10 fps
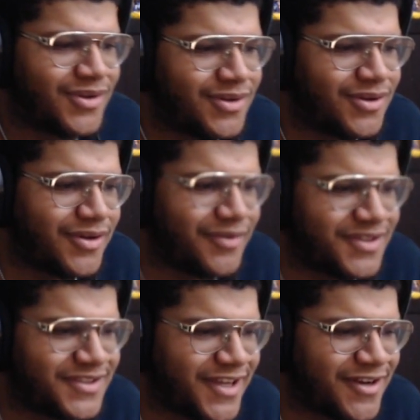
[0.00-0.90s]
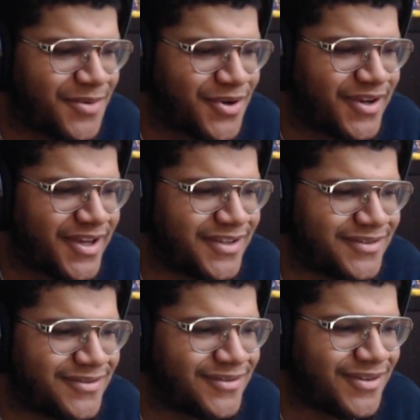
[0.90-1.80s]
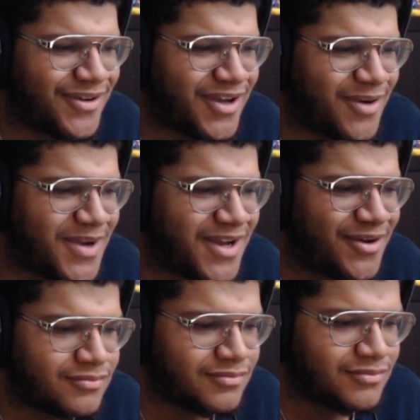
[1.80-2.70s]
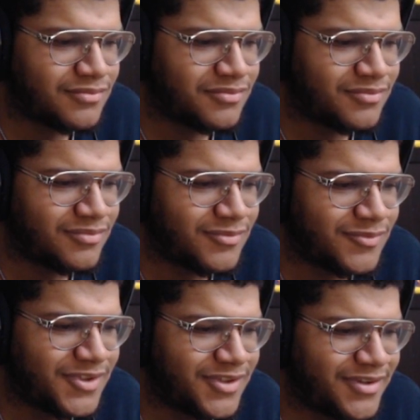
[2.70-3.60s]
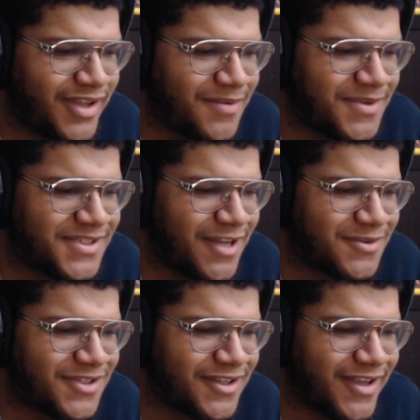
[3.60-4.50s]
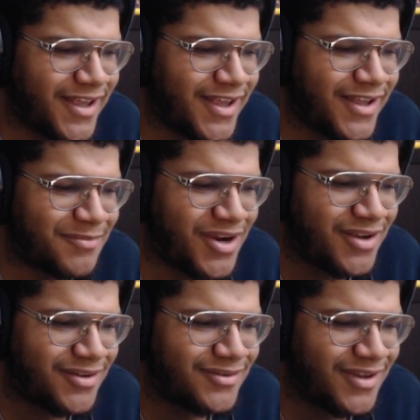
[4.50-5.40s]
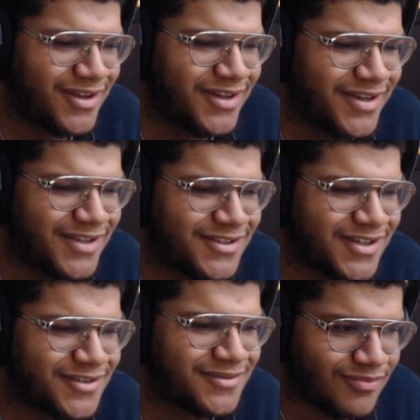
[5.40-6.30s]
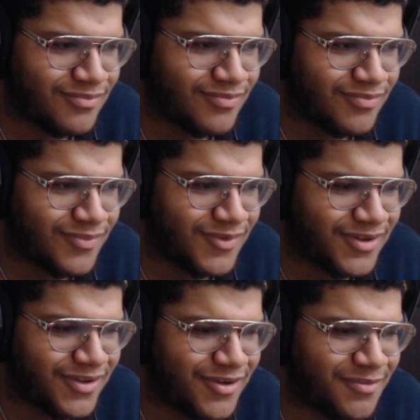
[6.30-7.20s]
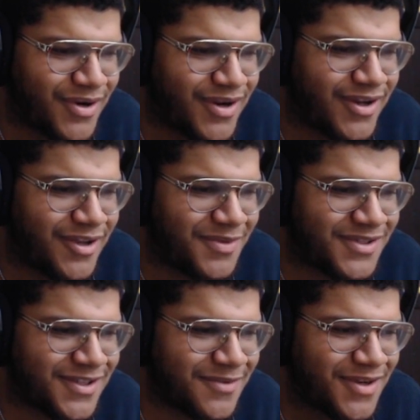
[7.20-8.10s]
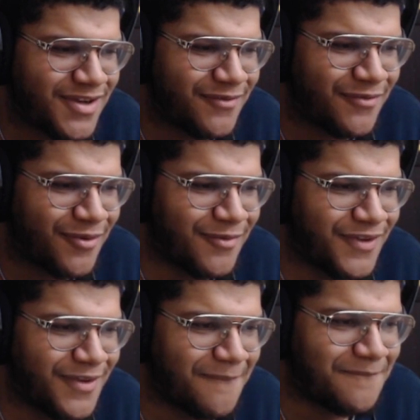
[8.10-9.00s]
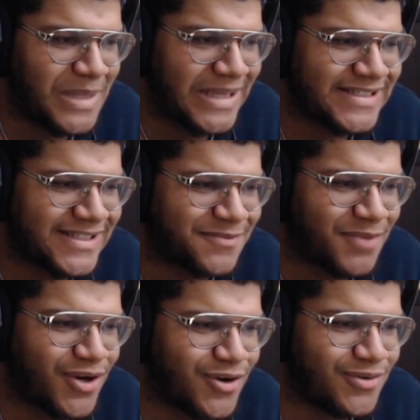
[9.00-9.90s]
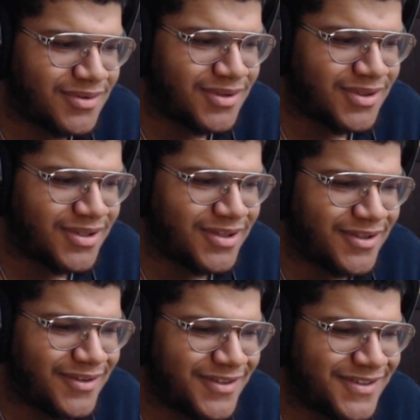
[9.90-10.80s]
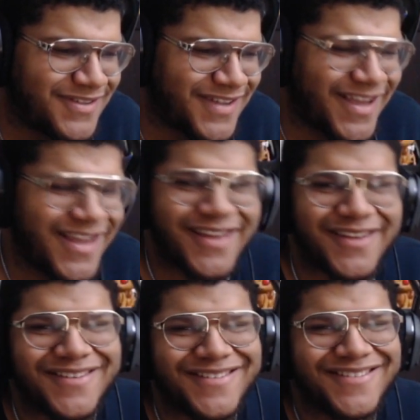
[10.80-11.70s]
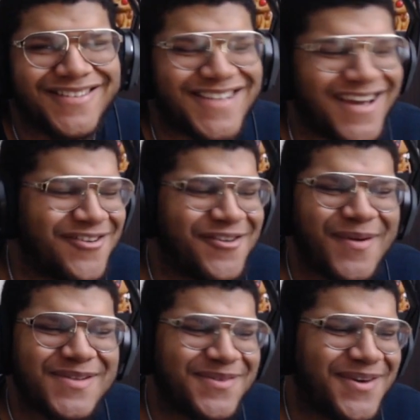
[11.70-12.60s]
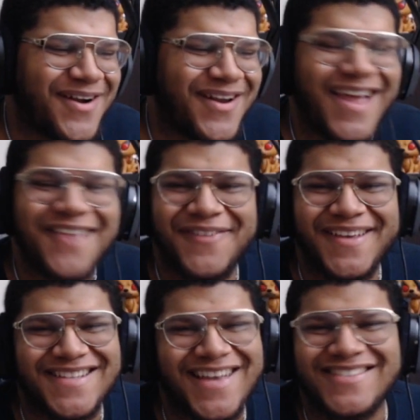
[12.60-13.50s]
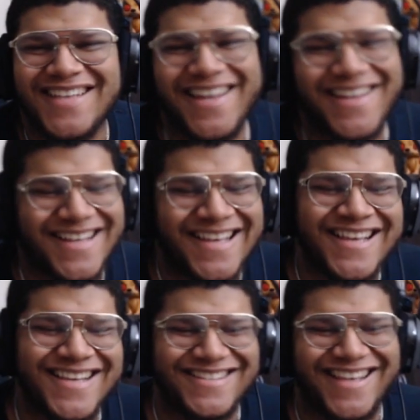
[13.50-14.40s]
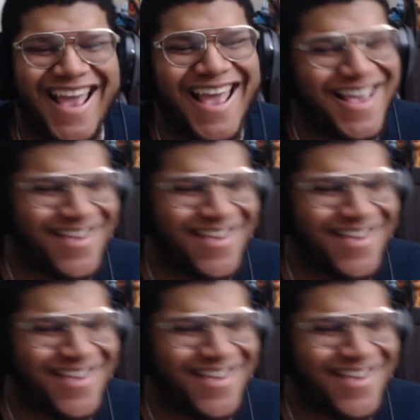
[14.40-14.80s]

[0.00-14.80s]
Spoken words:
Oh, they really stayed up all night? Oh, y'all wild. But damn, that sandwich look hit, bro. I need that junk. Look, bro, he be sleeping in a room full of bitches, bro. She's like, this kind of reminds me of what our life is outside of this game.